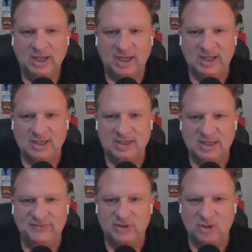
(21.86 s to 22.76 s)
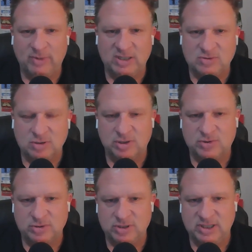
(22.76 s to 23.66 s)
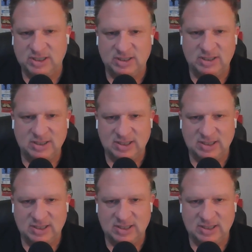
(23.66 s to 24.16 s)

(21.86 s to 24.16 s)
And even though my trick or treating